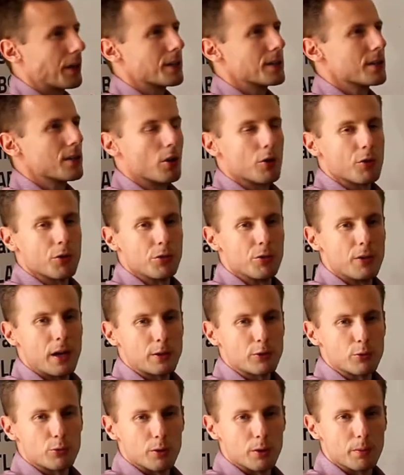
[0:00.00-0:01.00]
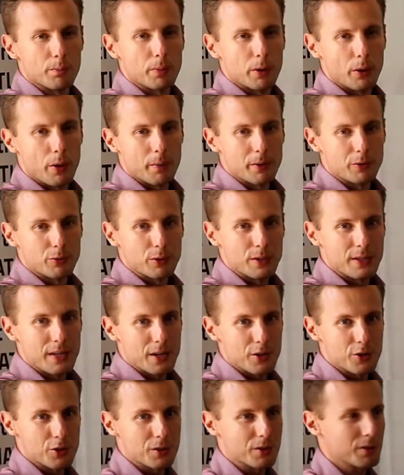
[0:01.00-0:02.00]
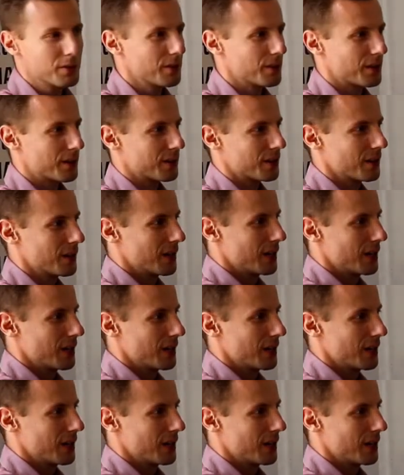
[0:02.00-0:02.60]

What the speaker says: it's called natural parameterization, that